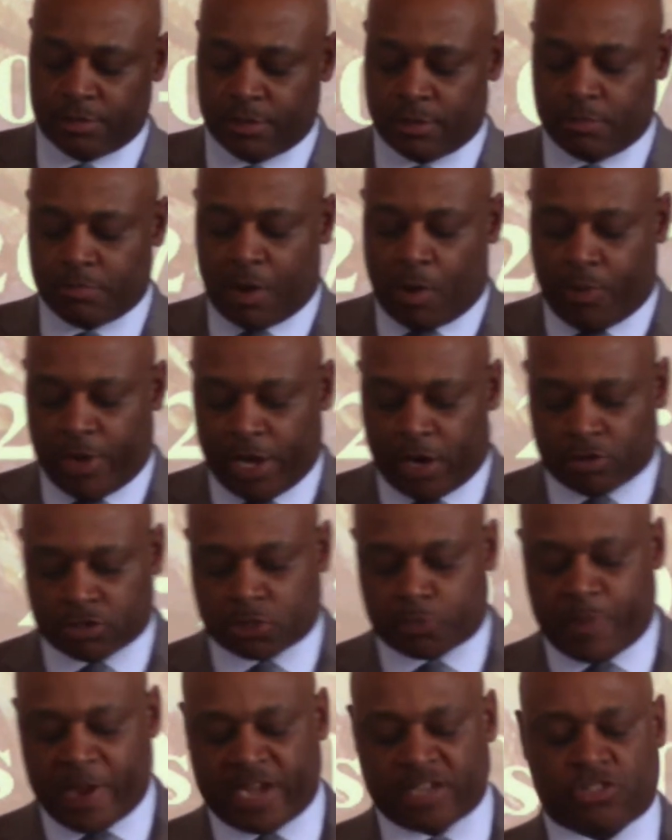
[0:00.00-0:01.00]
But we don't
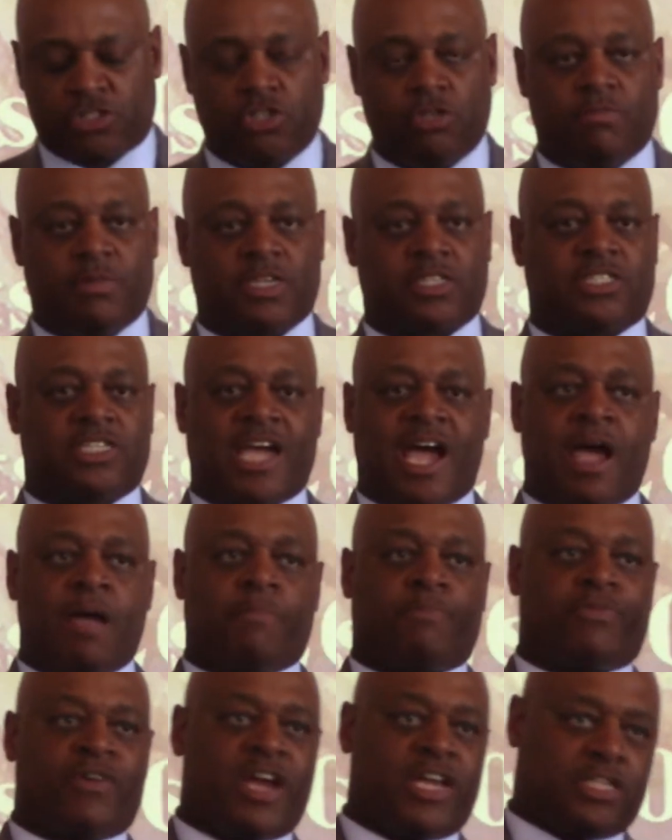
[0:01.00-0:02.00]
spend too much
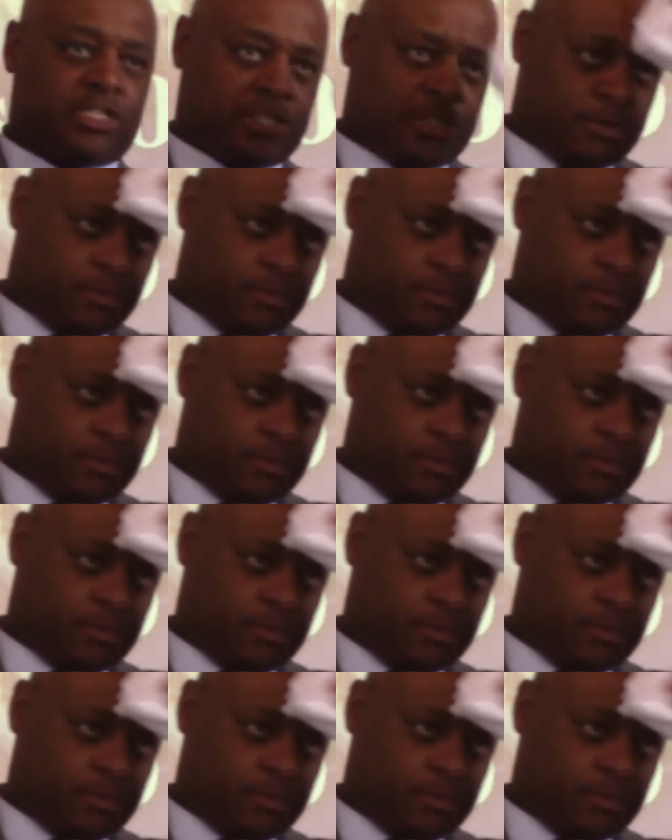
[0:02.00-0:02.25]
time praising